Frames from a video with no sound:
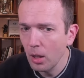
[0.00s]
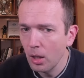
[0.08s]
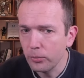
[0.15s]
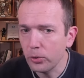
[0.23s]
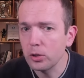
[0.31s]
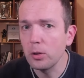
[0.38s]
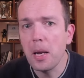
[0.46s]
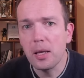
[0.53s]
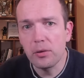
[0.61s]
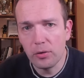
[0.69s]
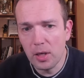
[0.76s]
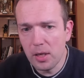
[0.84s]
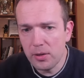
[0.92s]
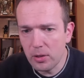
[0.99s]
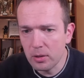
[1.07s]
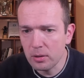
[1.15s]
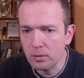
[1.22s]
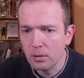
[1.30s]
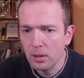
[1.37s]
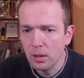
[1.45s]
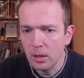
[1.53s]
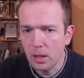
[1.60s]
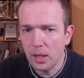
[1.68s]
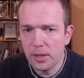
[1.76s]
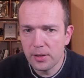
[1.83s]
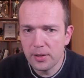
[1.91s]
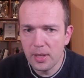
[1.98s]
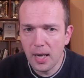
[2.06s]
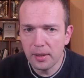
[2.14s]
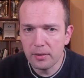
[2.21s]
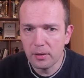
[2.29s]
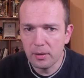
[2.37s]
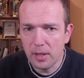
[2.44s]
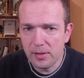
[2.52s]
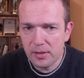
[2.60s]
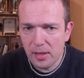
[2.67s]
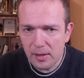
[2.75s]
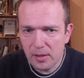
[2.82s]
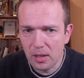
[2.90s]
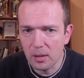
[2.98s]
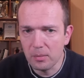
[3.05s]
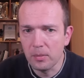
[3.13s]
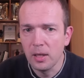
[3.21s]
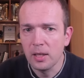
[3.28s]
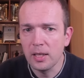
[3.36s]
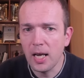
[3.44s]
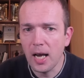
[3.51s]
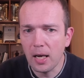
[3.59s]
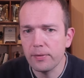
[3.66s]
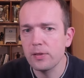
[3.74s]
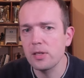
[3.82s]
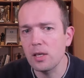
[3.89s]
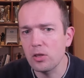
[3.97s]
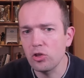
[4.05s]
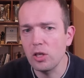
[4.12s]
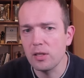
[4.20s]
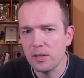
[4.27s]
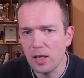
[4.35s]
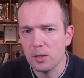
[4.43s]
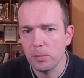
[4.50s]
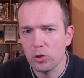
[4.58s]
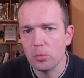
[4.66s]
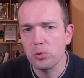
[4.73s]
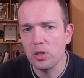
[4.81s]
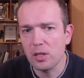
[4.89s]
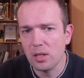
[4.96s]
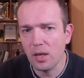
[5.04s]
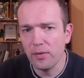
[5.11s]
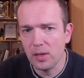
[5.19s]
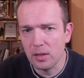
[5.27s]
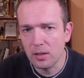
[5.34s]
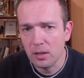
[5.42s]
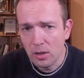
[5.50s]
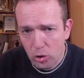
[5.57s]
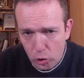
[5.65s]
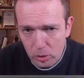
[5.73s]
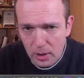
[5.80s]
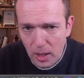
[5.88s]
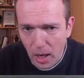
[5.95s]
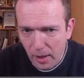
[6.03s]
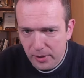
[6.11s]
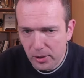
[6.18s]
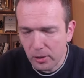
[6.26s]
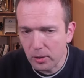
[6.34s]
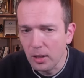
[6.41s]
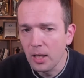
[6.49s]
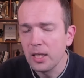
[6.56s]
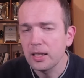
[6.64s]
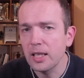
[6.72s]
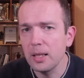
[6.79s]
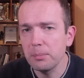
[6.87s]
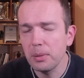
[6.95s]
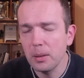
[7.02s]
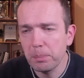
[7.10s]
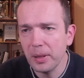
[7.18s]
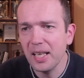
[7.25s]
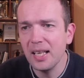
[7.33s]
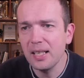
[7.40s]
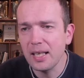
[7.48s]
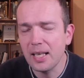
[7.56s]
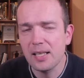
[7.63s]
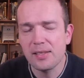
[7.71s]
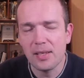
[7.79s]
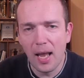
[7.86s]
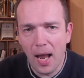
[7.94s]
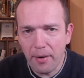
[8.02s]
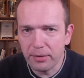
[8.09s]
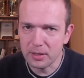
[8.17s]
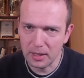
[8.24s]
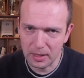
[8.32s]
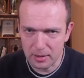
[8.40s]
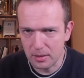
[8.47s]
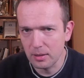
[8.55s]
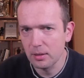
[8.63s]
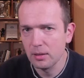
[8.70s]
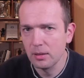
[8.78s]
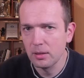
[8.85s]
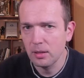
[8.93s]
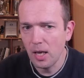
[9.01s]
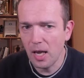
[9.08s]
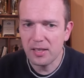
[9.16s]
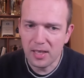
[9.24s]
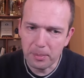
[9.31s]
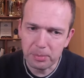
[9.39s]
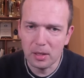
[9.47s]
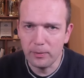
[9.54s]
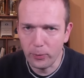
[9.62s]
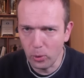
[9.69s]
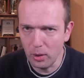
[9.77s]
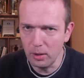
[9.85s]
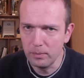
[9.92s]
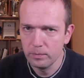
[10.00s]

For the main reason is that the system Nf6 g6 bishop g7 short castle can be played against everything except e4,